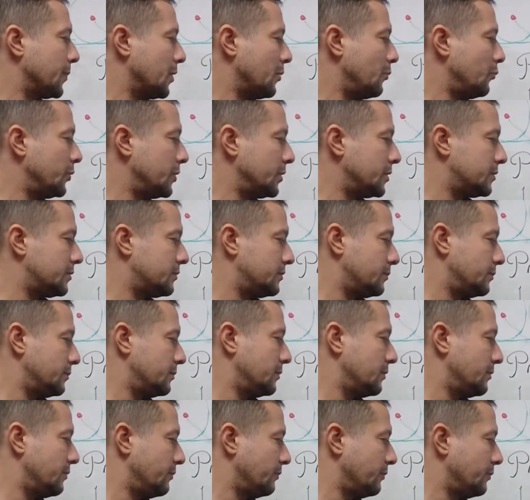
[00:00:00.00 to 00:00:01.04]
with
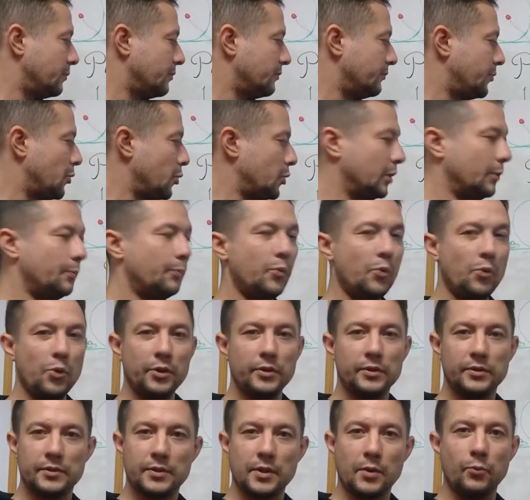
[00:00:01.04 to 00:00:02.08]
focal
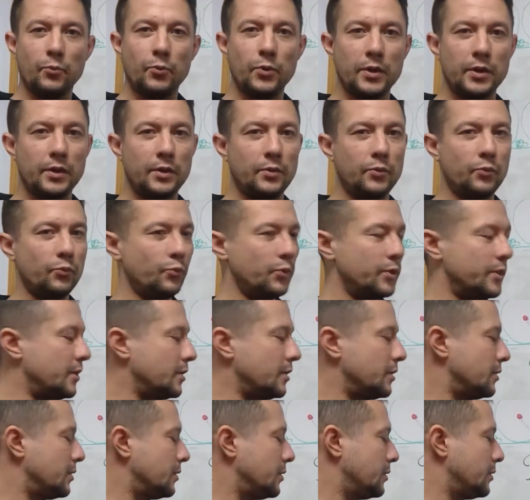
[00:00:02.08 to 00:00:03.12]
point somewhere
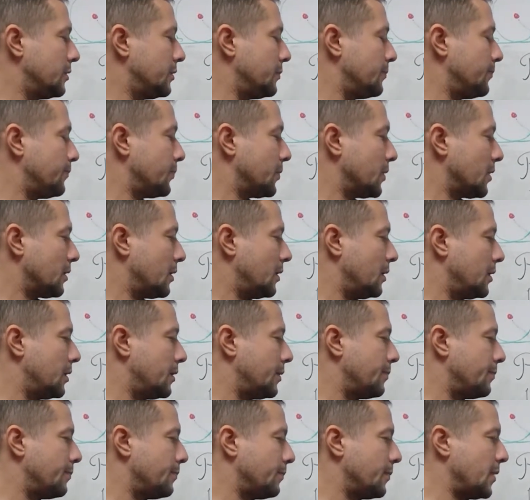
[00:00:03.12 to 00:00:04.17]
within the
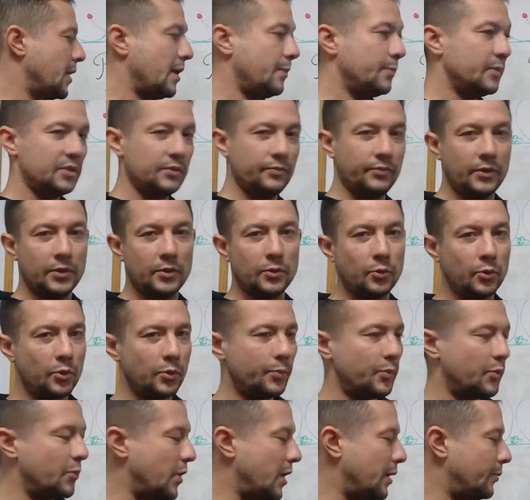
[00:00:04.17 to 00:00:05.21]
hemisphere
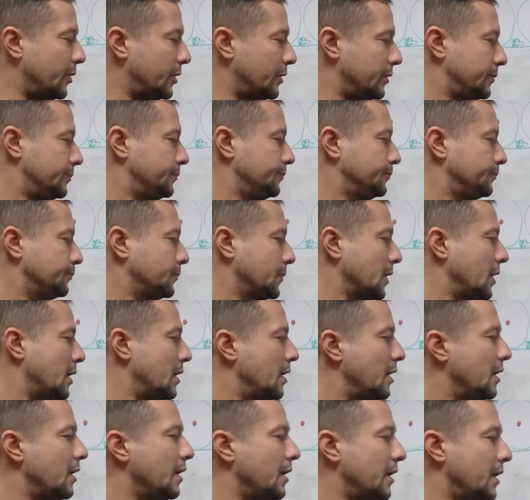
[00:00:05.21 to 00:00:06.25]
or parabola.
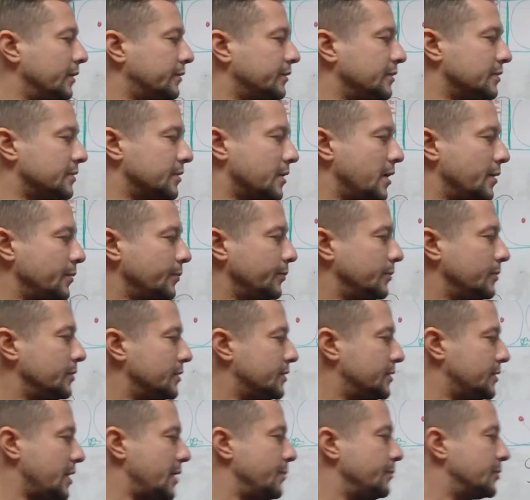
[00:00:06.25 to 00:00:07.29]
At the
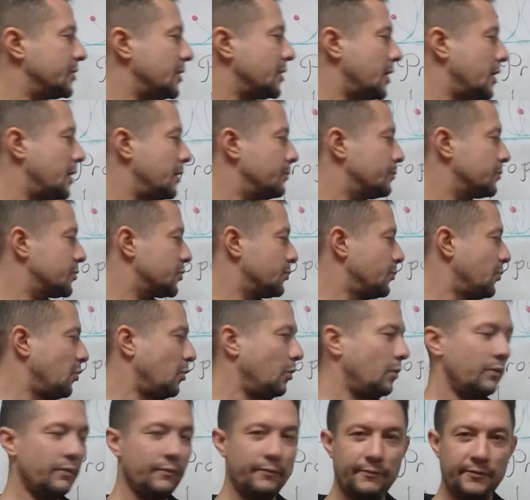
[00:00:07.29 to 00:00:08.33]
same time,
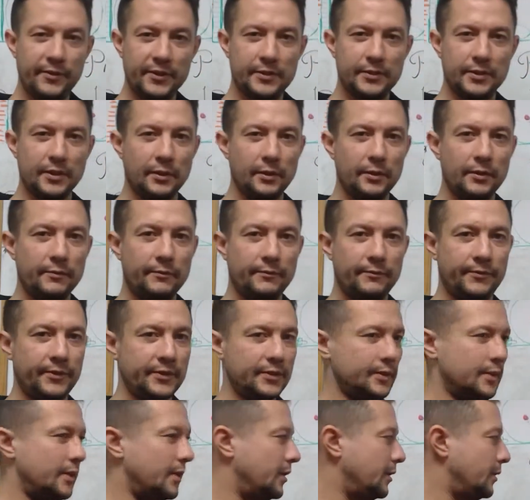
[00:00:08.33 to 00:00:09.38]
small
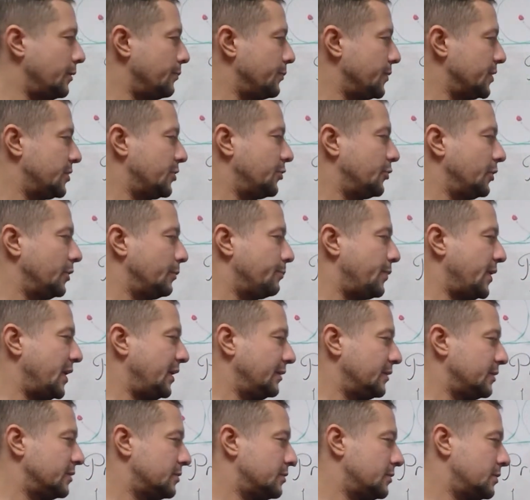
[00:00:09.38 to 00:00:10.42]
fissile material
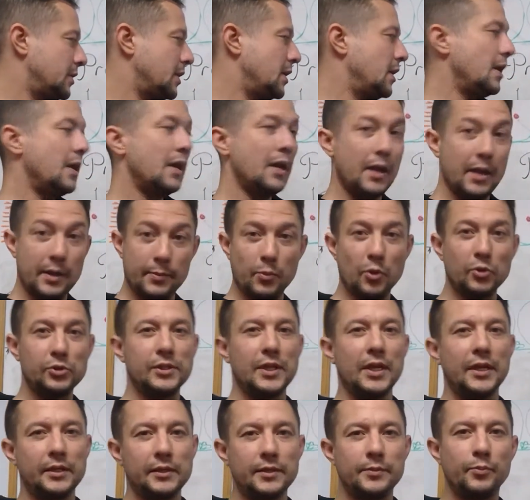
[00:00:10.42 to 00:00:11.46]
pellets, and most
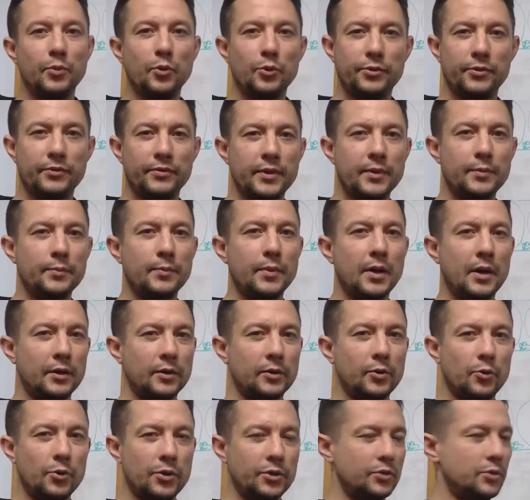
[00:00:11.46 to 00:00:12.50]
likely both of them are
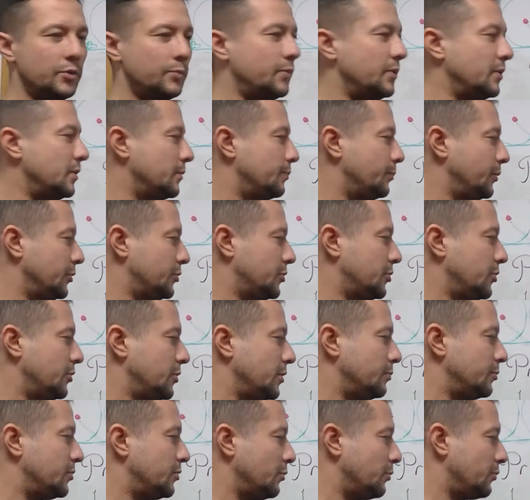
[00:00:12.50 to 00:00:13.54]
going to be
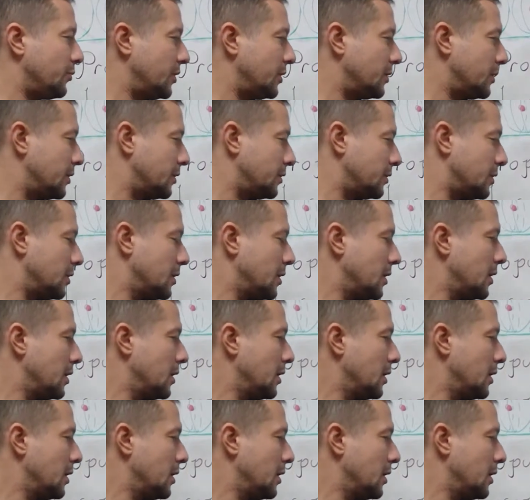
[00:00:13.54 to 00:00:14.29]
plutonium-239.